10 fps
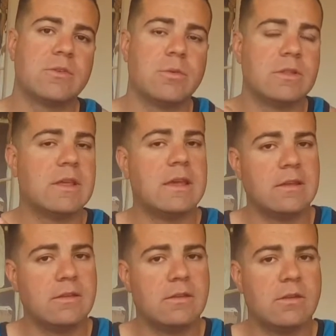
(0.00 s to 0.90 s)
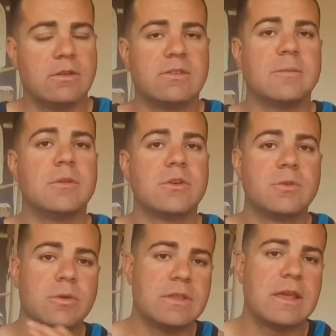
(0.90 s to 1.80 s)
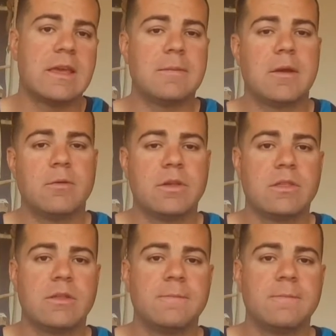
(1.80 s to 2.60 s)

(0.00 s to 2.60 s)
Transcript: to what they, or similar to what they came out with,